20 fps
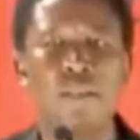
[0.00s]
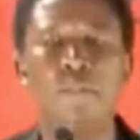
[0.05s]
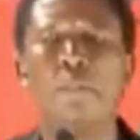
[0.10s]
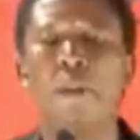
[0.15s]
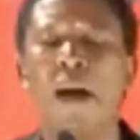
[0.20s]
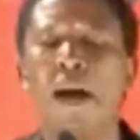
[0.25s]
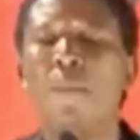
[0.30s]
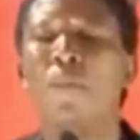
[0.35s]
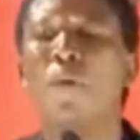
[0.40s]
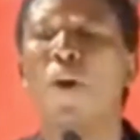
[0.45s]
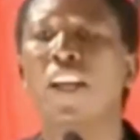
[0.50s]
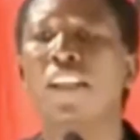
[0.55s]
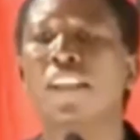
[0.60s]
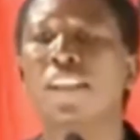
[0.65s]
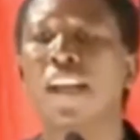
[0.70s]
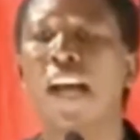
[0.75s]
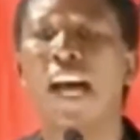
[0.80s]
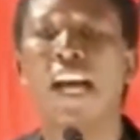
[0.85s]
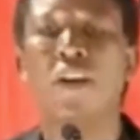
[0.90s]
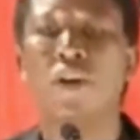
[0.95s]

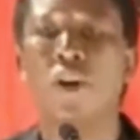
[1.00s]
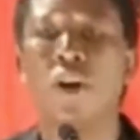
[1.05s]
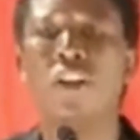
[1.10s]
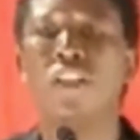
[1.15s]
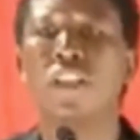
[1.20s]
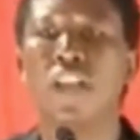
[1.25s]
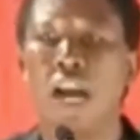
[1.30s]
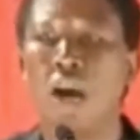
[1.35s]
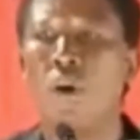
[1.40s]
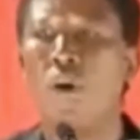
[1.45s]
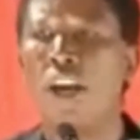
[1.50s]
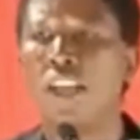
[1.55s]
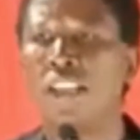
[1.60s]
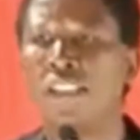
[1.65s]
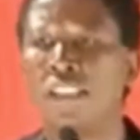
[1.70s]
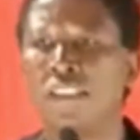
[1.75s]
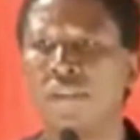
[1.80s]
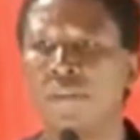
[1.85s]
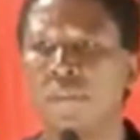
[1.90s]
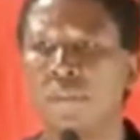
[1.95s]
Zimbabweans are not
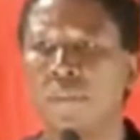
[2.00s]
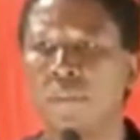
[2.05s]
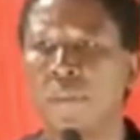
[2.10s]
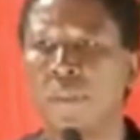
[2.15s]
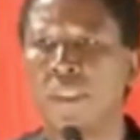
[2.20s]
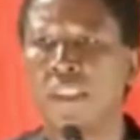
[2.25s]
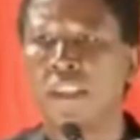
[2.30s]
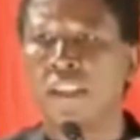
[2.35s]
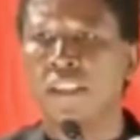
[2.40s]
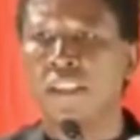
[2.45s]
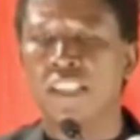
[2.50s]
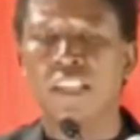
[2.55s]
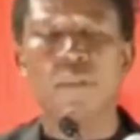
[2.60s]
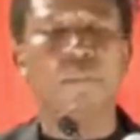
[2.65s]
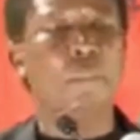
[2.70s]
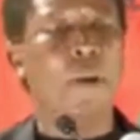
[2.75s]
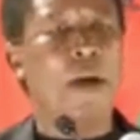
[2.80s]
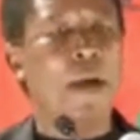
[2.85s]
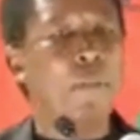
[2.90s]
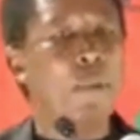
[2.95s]
cowards.
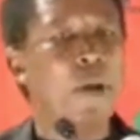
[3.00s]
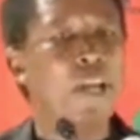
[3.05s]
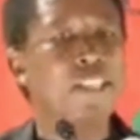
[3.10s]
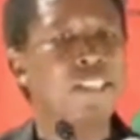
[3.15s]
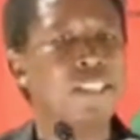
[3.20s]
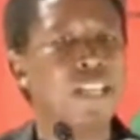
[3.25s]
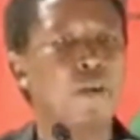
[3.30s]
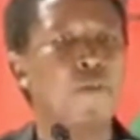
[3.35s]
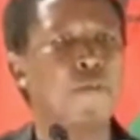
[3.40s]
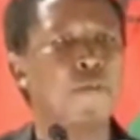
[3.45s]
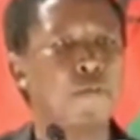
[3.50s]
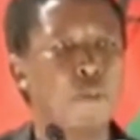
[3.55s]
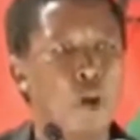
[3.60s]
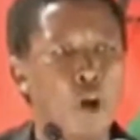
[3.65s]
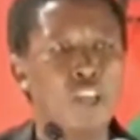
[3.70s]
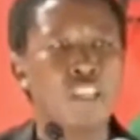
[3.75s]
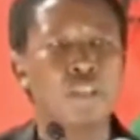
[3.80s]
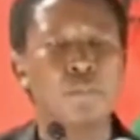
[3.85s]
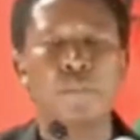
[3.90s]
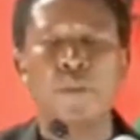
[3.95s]
Zimbabweans have
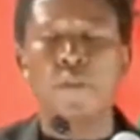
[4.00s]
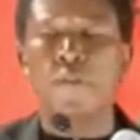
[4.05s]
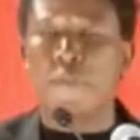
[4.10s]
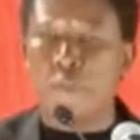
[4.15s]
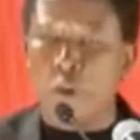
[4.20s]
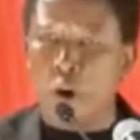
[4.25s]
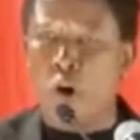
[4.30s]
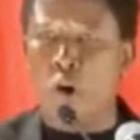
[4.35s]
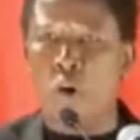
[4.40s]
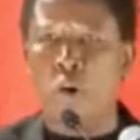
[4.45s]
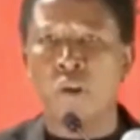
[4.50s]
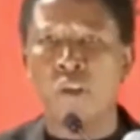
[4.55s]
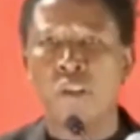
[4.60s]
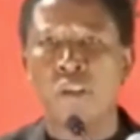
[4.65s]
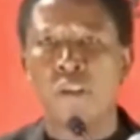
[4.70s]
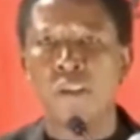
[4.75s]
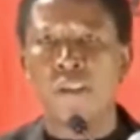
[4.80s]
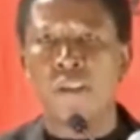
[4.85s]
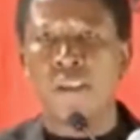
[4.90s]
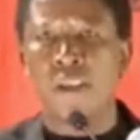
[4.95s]
fought
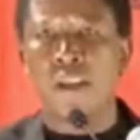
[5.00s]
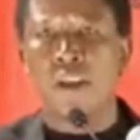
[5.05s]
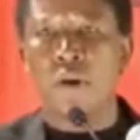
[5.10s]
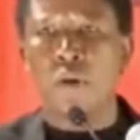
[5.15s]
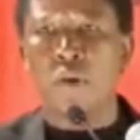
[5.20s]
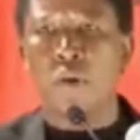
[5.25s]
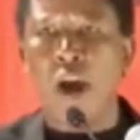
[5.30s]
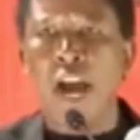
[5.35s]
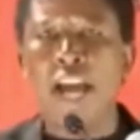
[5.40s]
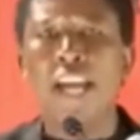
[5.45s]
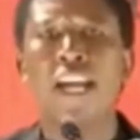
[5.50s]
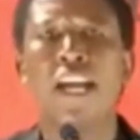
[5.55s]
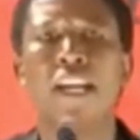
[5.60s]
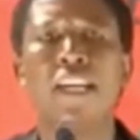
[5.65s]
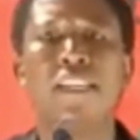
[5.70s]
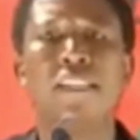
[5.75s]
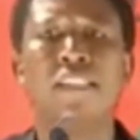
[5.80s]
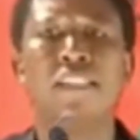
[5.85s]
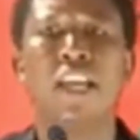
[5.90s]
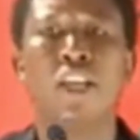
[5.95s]
before.
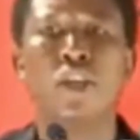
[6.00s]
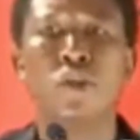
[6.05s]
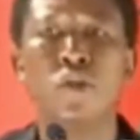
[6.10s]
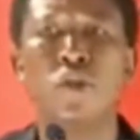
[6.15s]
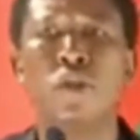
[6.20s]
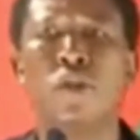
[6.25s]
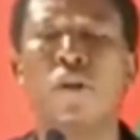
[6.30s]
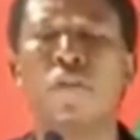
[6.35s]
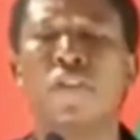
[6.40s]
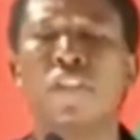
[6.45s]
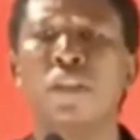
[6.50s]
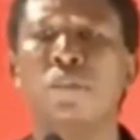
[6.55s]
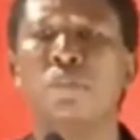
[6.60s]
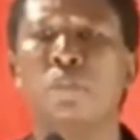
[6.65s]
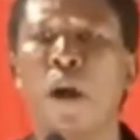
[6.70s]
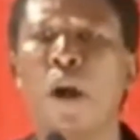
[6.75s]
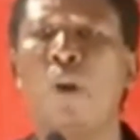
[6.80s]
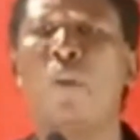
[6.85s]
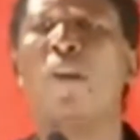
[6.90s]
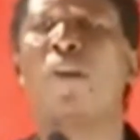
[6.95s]
Why is the youth of
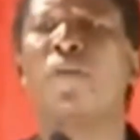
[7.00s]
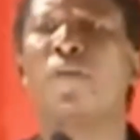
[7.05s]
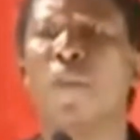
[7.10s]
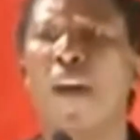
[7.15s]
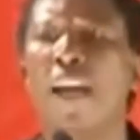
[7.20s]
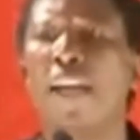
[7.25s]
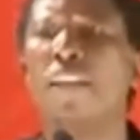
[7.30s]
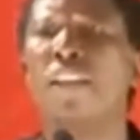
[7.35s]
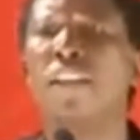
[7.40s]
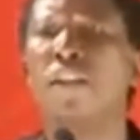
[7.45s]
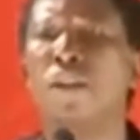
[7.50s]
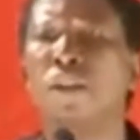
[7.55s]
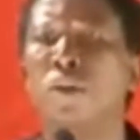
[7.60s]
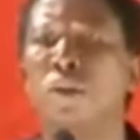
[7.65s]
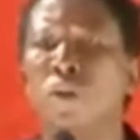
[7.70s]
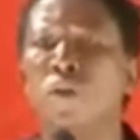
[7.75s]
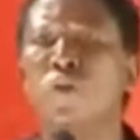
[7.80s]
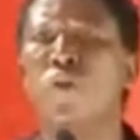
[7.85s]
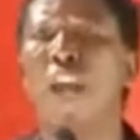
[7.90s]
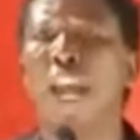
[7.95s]
Zimbabwe
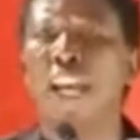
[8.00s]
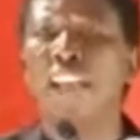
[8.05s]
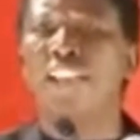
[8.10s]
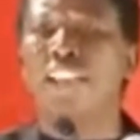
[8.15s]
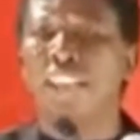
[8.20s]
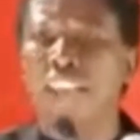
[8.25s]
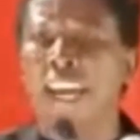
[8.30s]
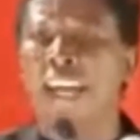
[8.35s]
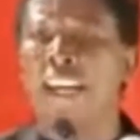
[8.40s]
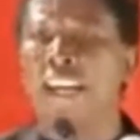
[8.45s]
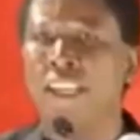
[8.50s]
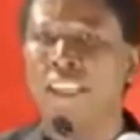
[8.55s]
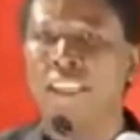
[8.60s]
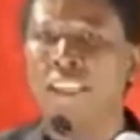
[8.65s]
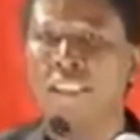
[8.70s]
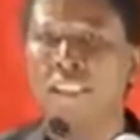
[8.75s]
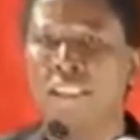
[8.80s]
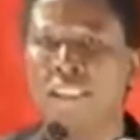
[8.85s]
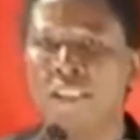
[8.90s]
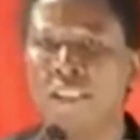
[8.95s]
fighting through hashtag?